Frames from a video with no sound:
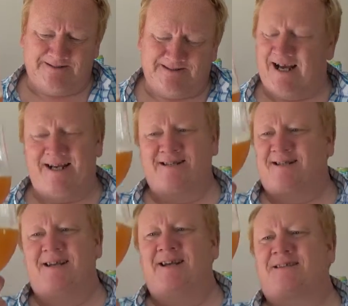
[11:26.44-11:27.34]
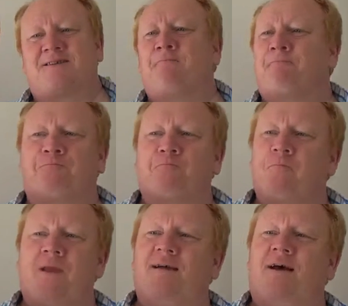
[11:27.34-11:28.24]

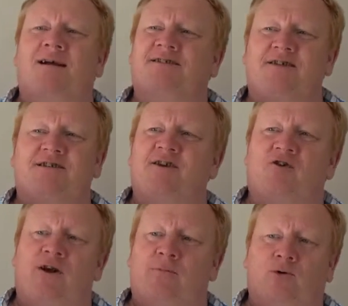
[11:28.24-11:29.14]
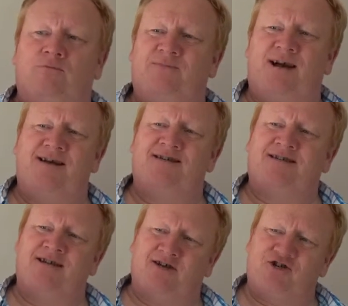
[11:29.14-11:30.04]
that's just incredible. That is
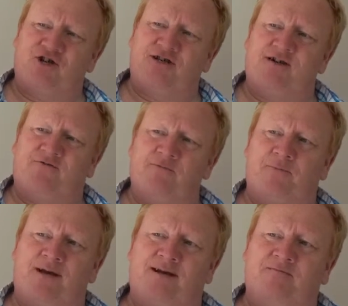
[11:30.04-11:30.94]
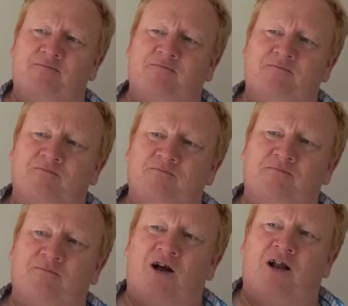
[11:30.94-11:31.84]
such a different beer.
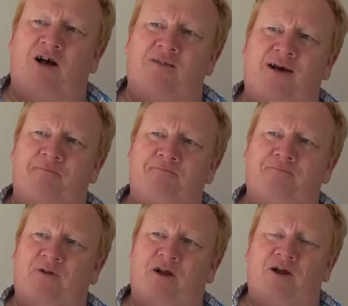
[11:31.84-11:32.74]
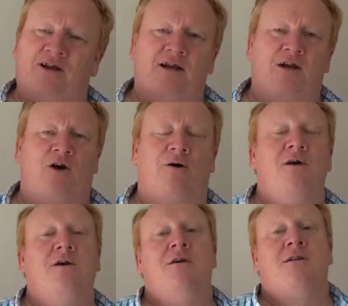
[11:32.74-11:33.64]
I like that. I like it a lot.
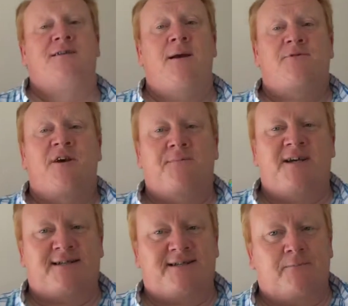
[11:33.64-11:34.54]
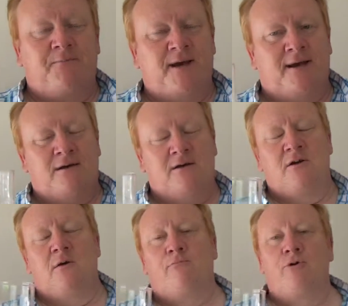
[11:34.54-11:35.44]
Tip-top-tastic beer.
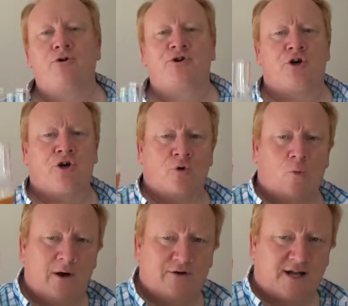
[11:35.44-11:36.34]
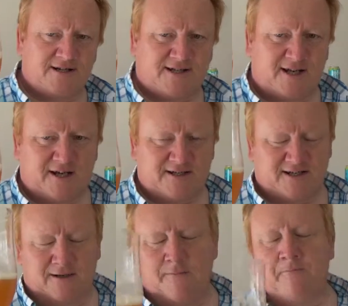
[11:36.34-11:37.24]
Brewdog, well done, sirs.